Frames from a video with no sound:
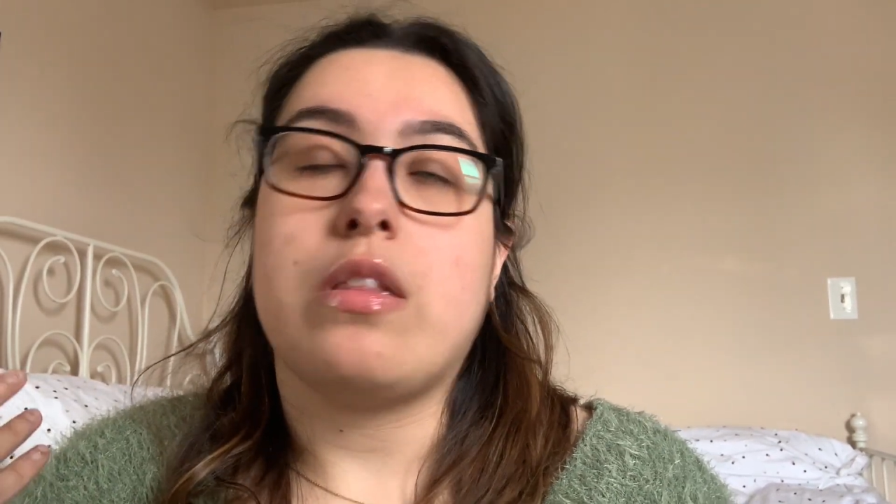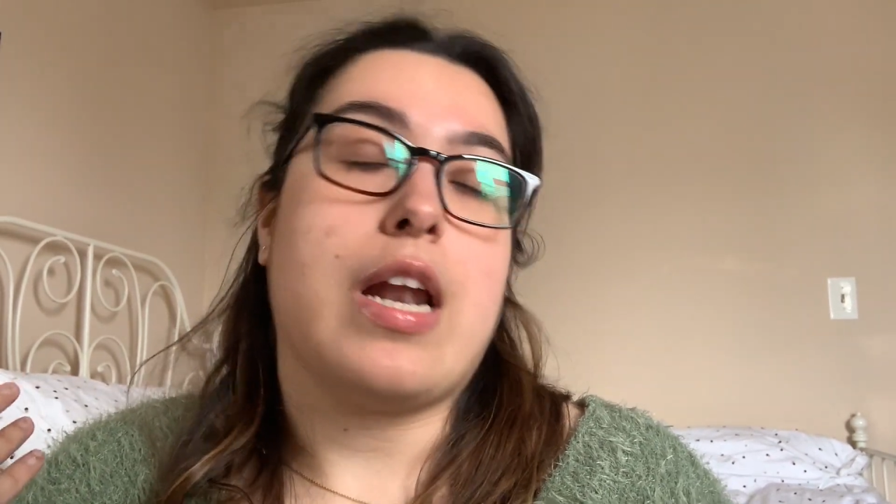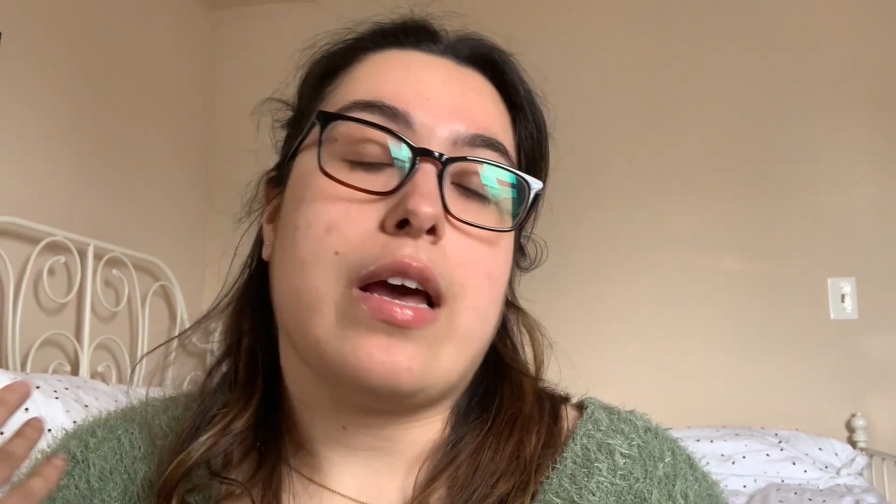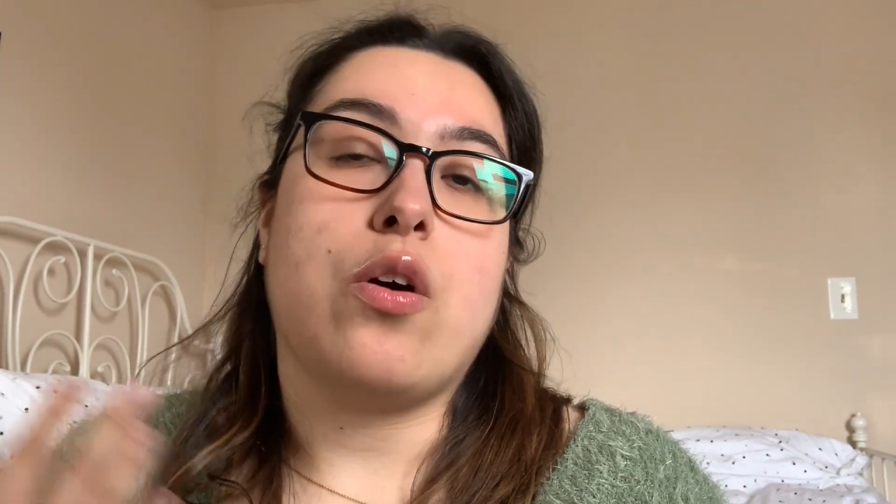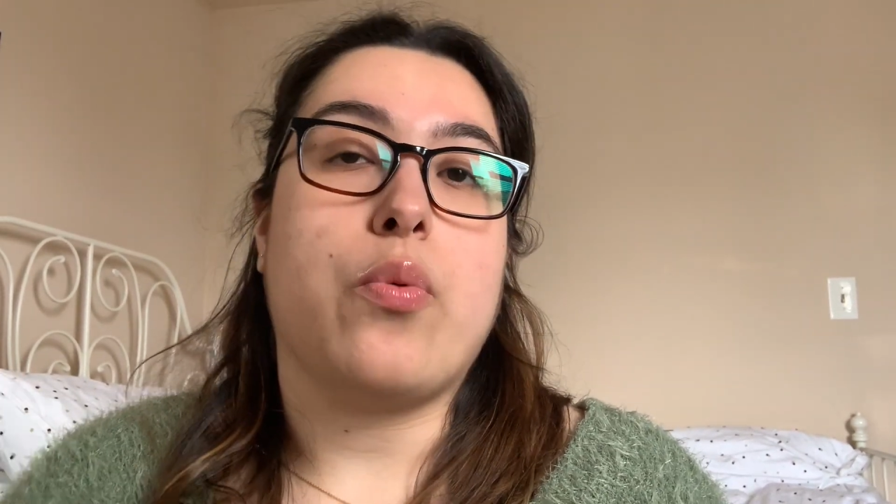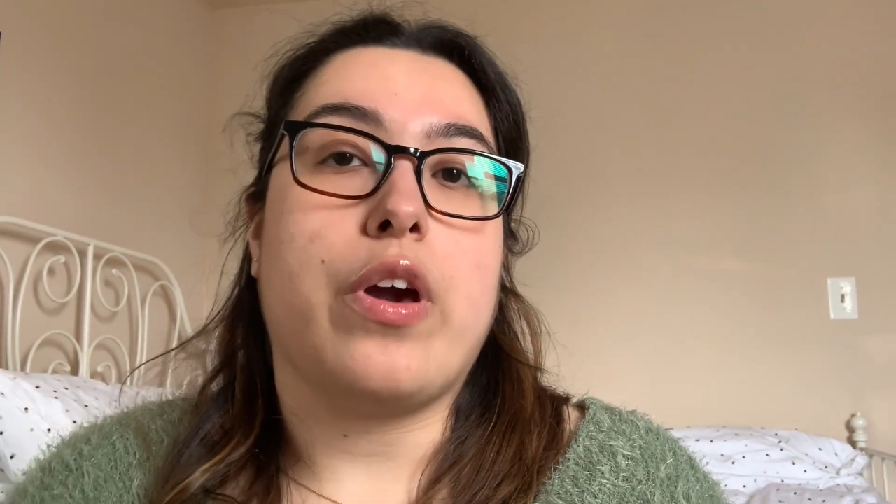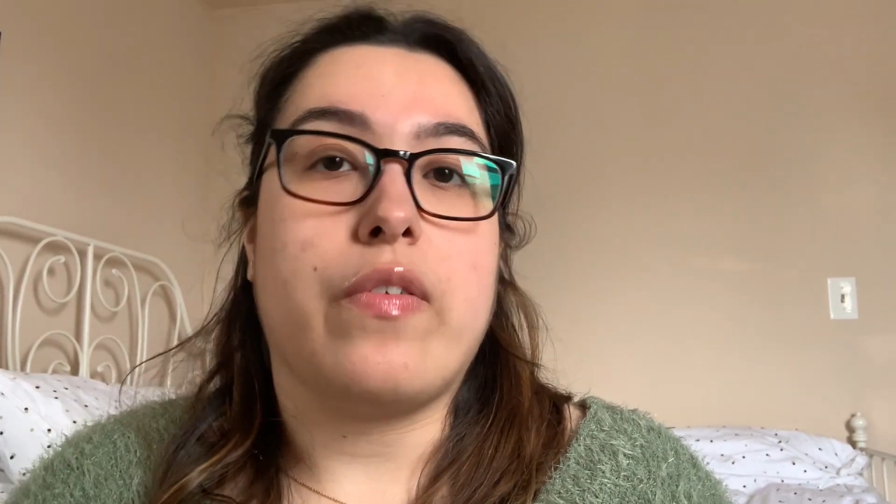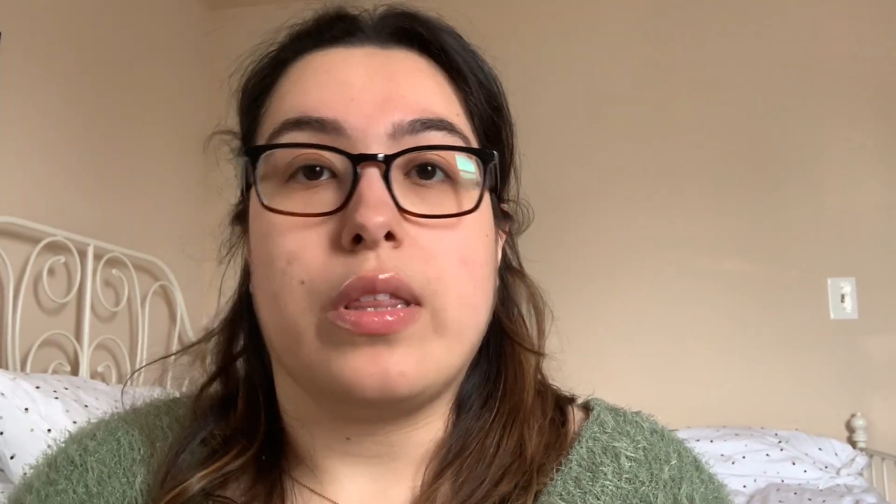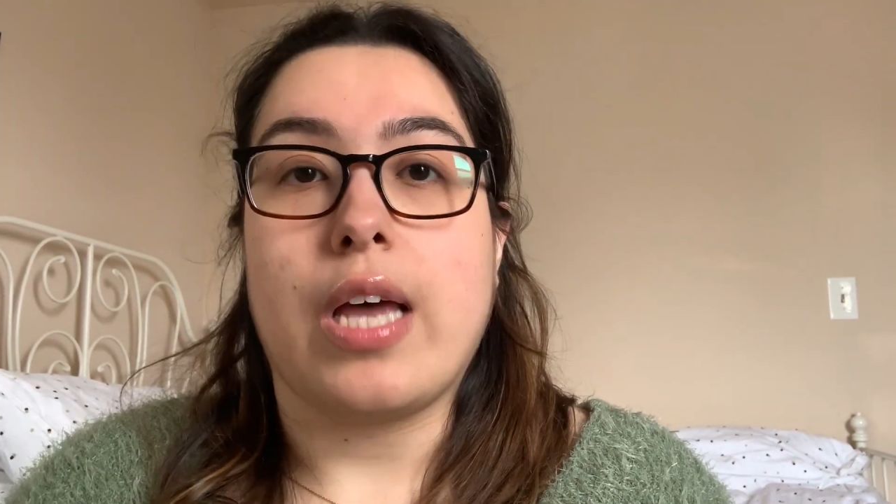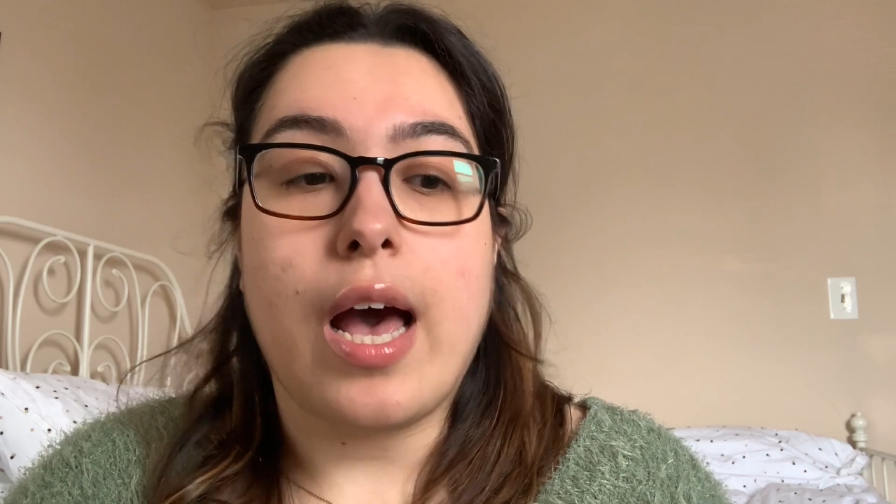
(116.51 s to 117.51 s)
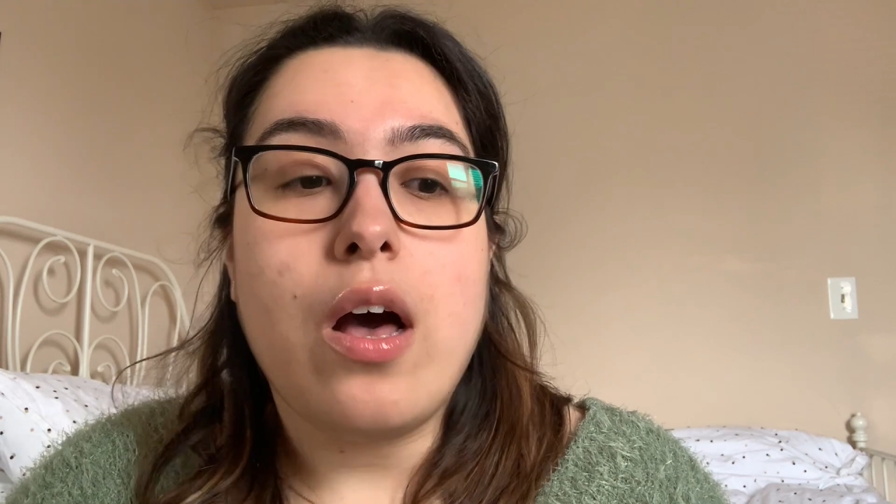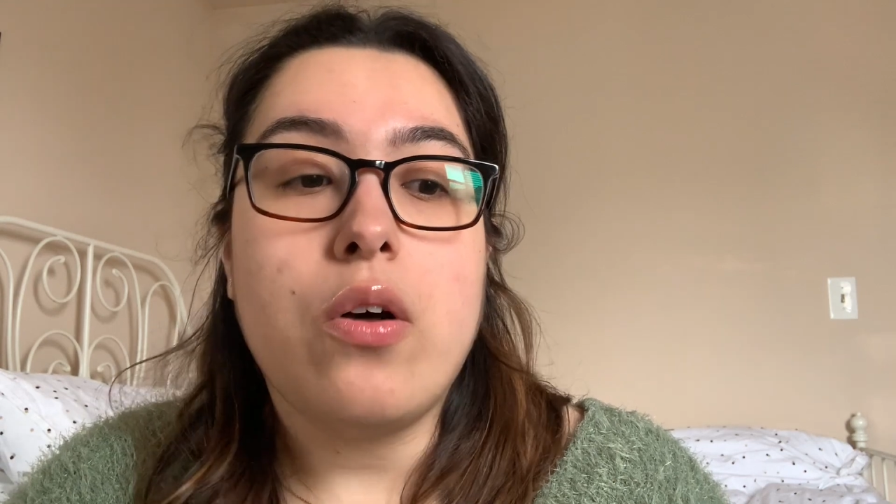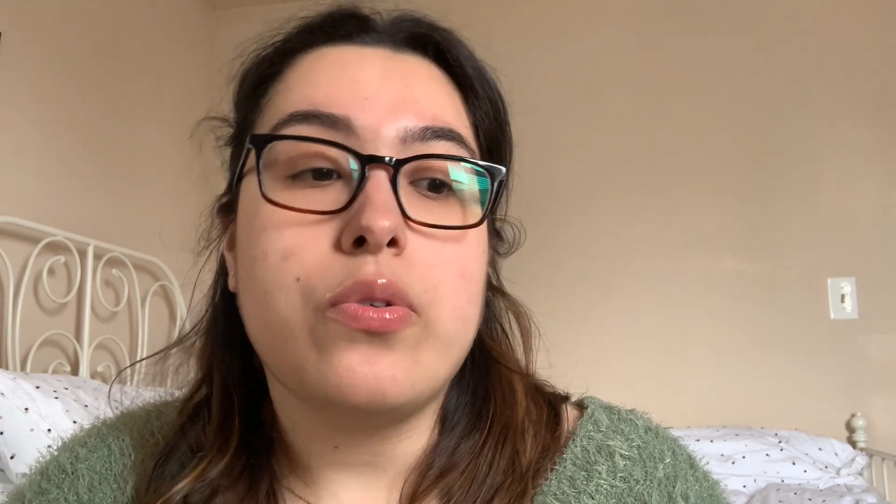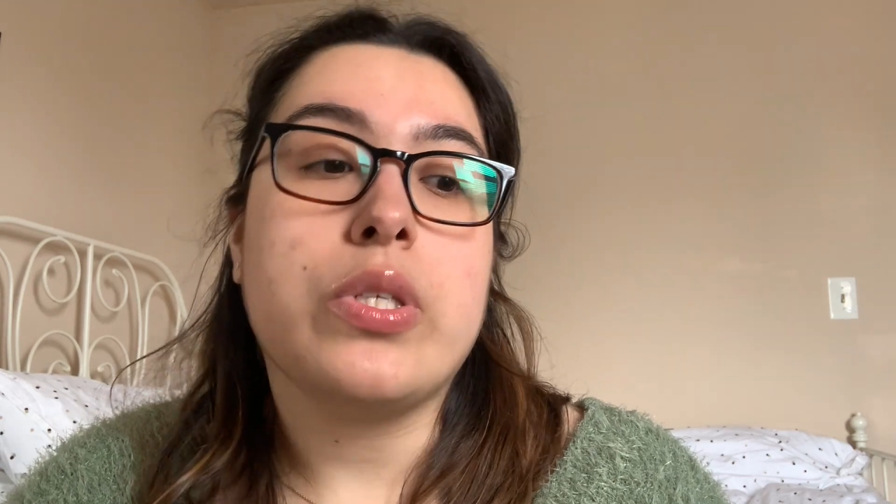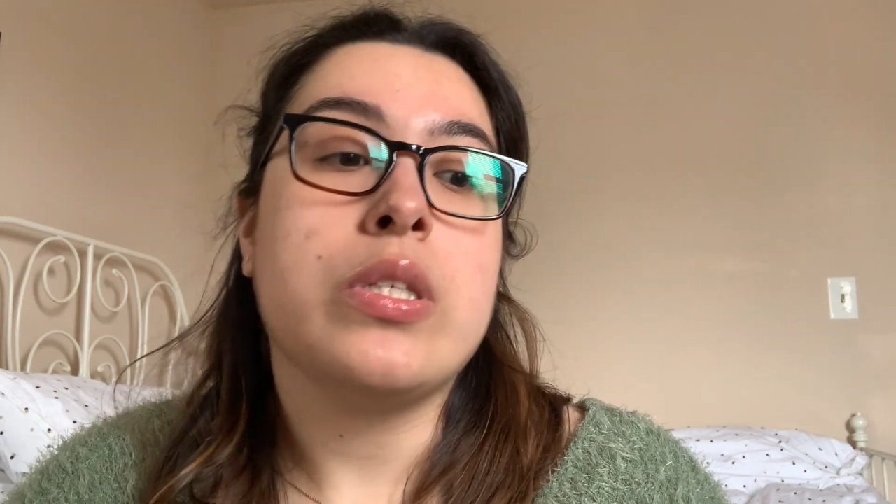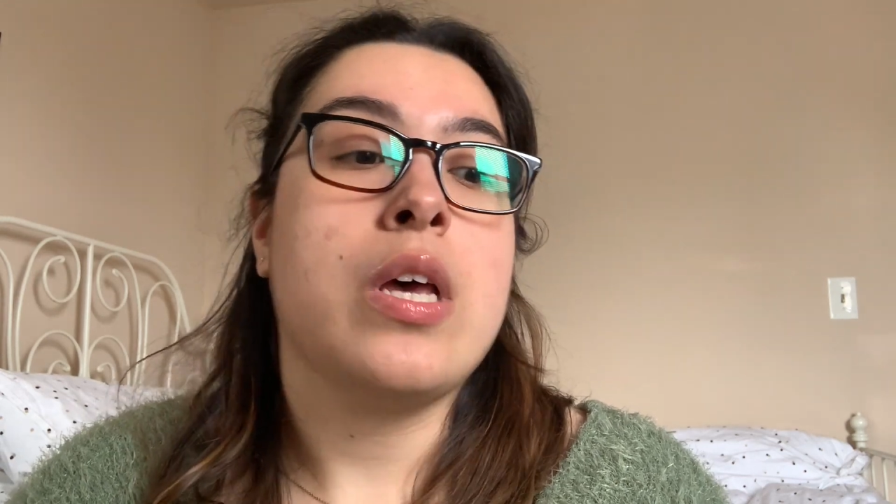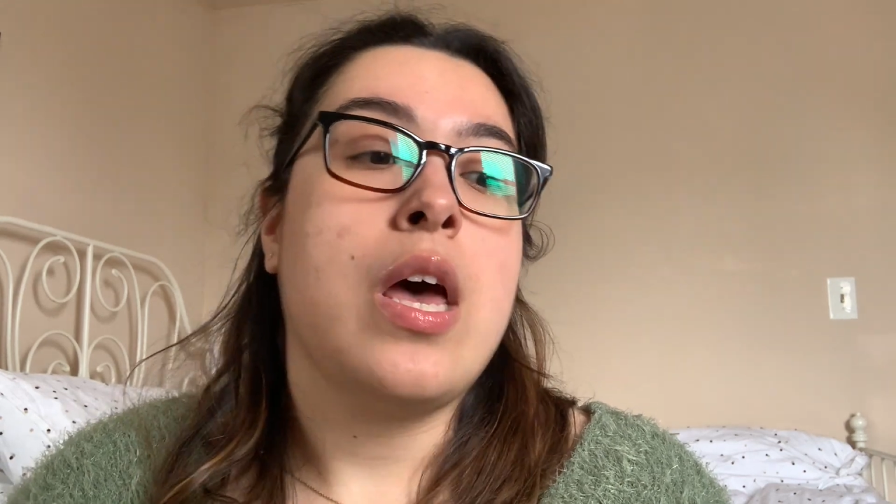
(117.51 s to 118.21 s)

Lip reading: that I could wear around the house.